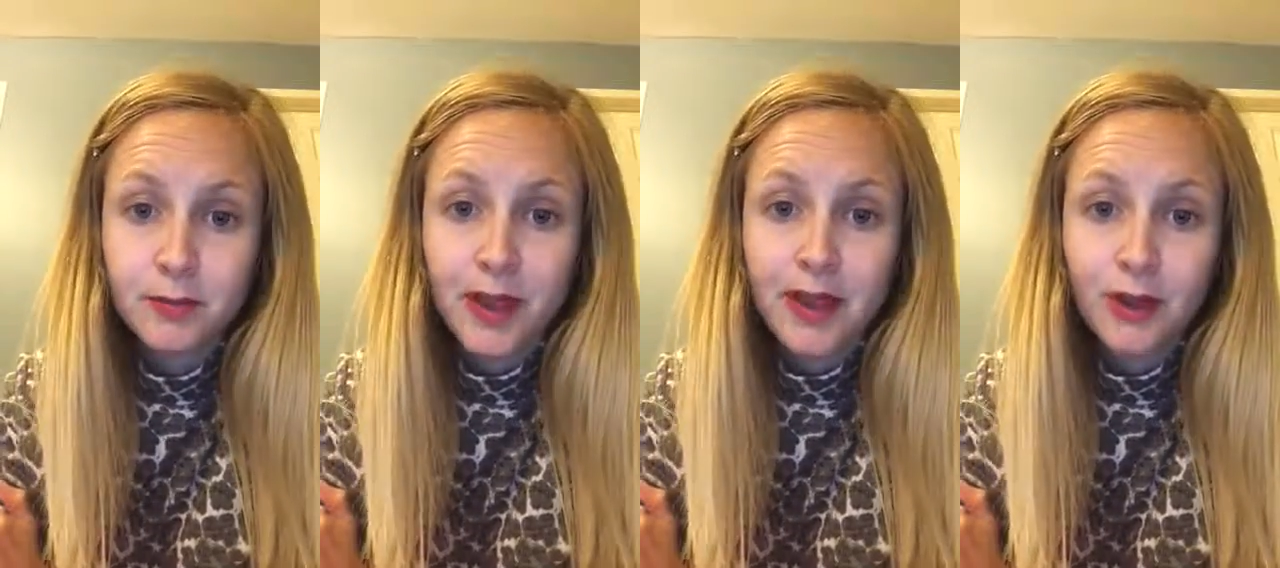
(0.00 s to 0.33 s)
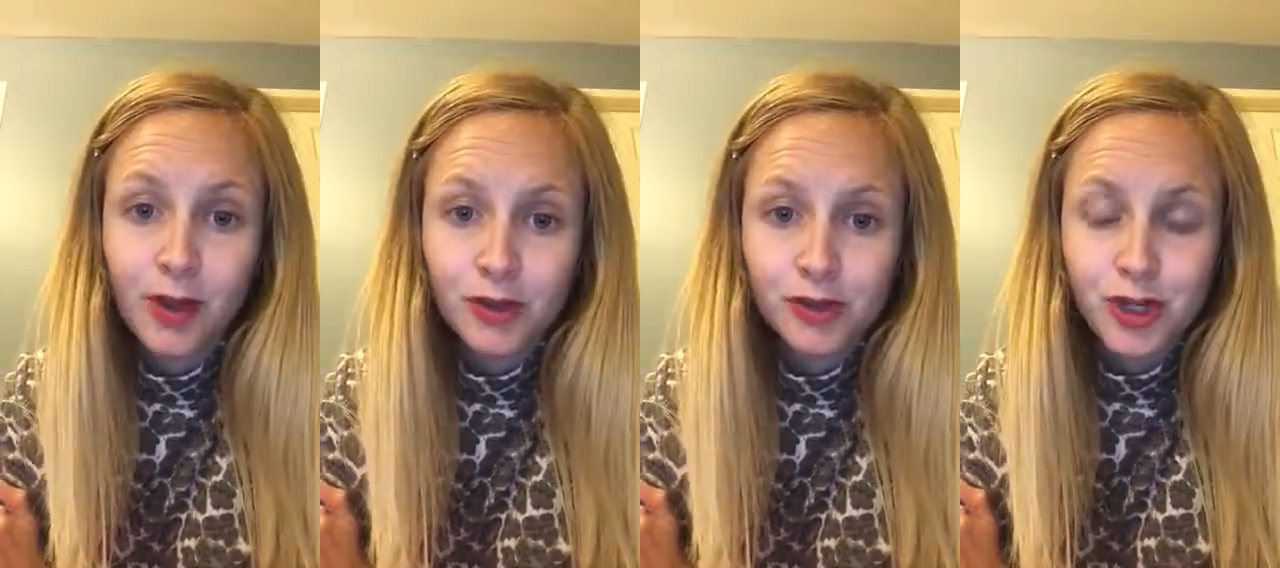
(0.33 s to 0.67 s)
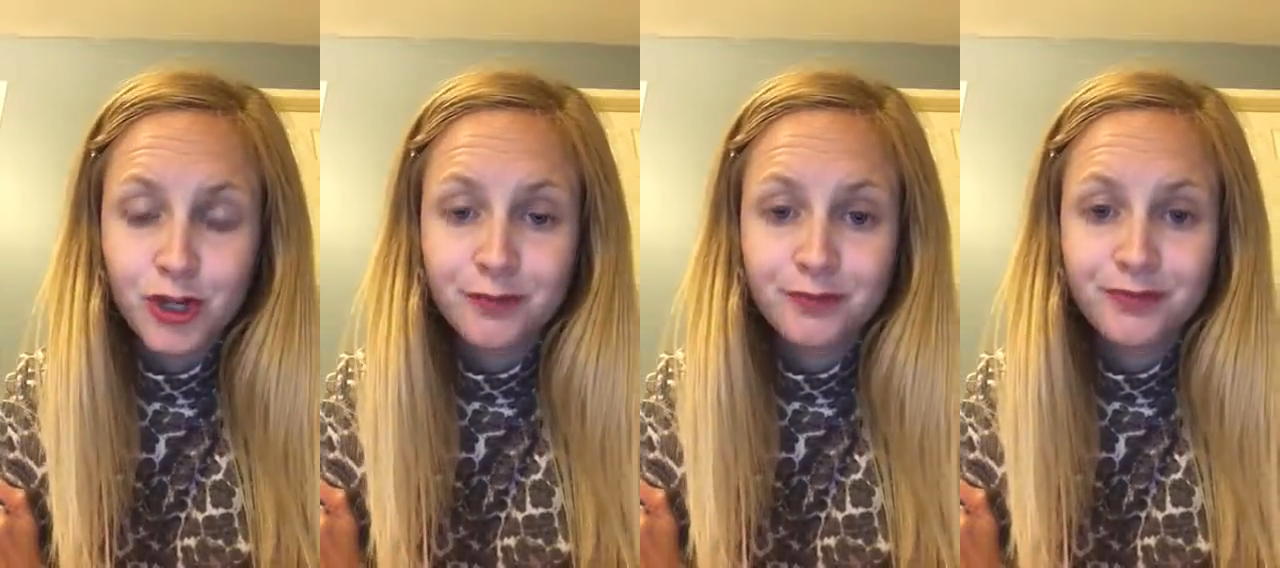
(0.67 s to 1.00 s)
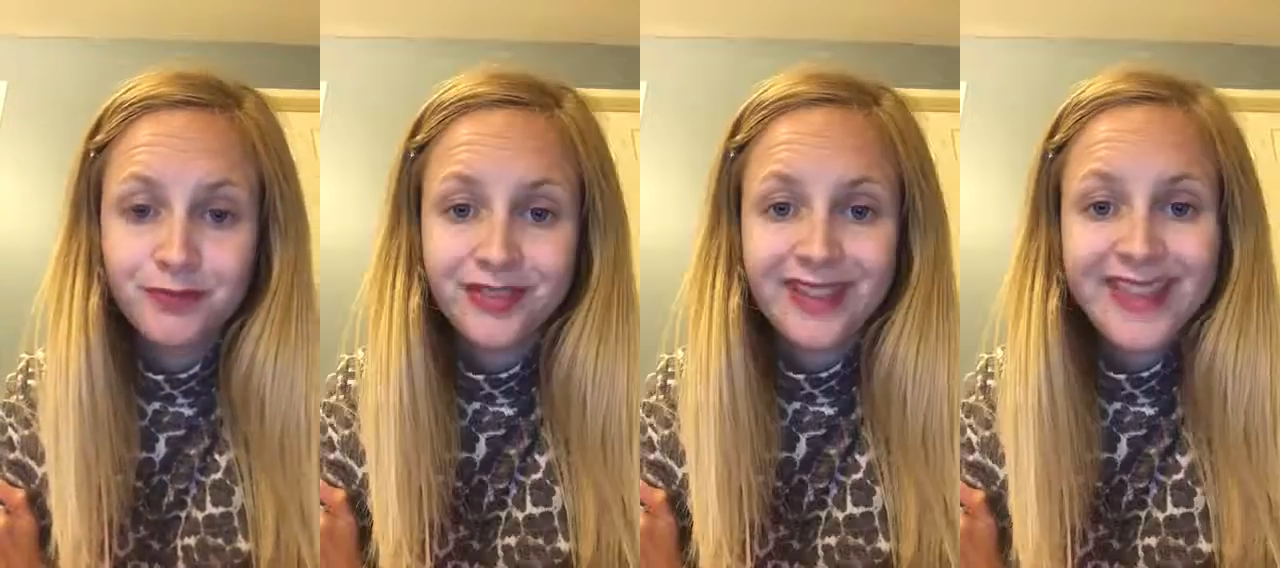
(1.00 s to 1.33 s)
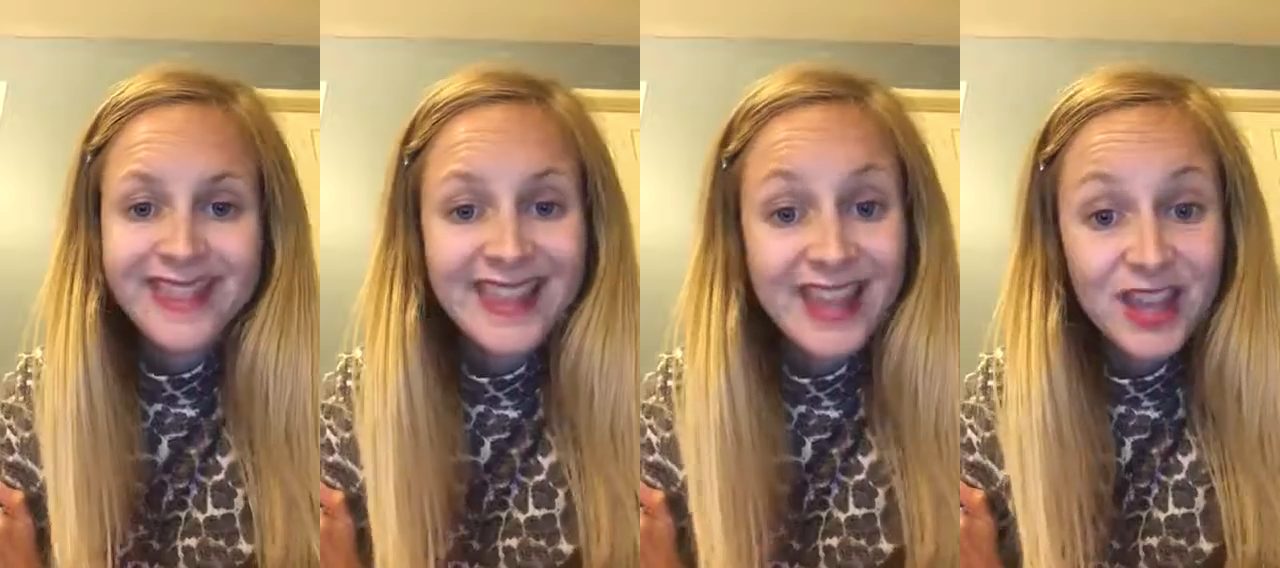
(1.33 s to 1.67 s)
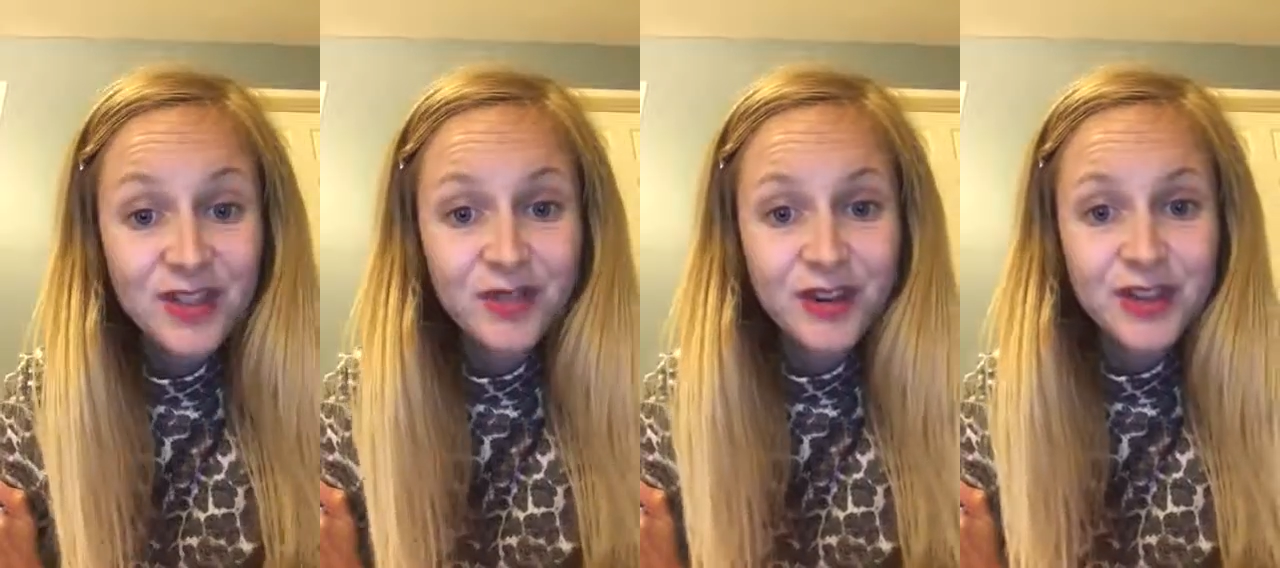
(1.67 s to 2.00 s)
by a culture. Thank
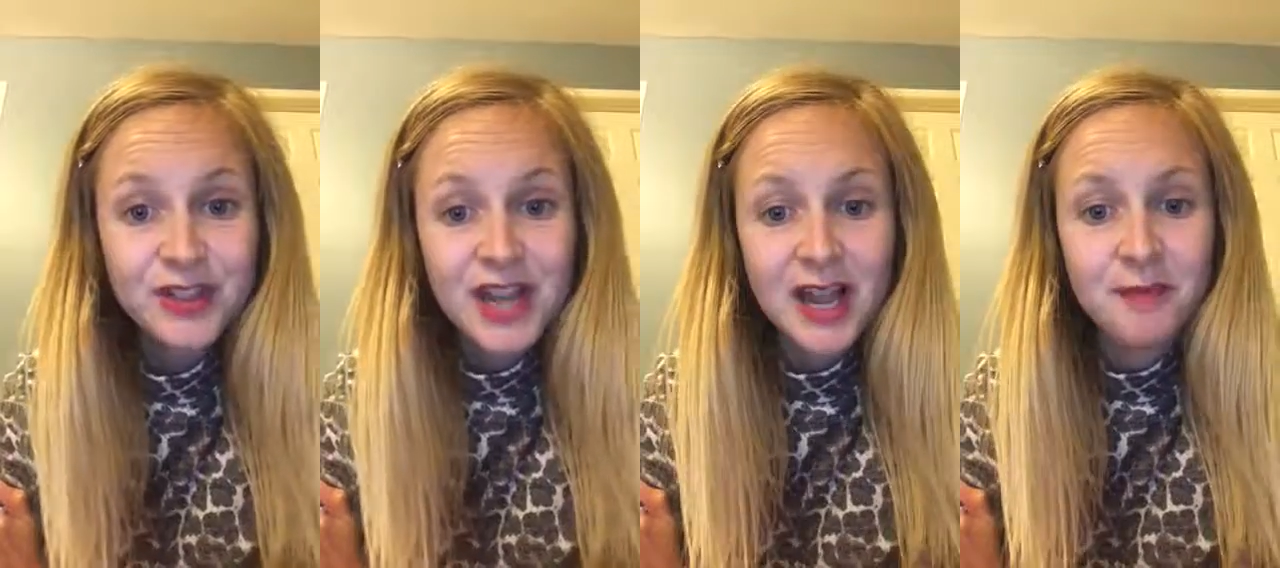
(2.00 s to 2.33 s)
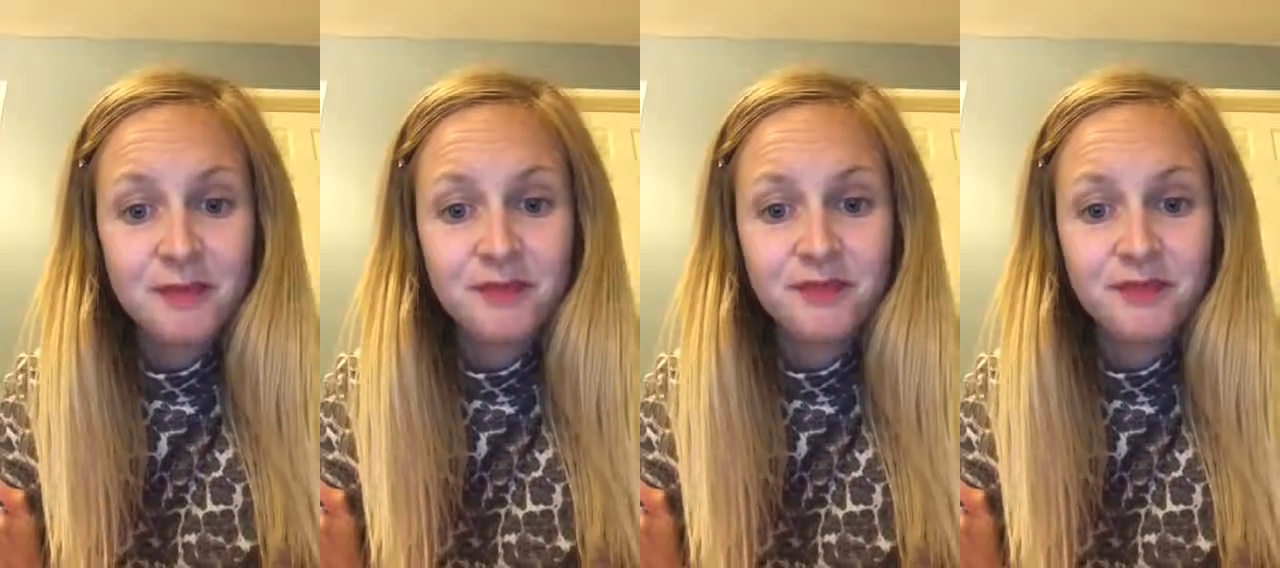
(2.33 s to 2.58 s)
you for your time.